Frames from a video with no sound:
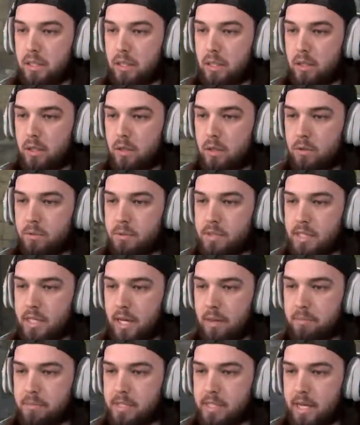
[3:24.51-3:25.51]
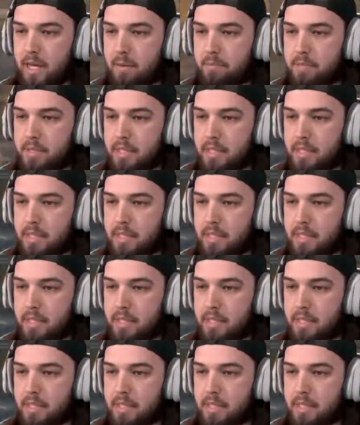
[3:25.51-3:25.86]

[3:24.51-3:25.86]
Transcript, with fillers: No, no, no, stop, no, stop, no,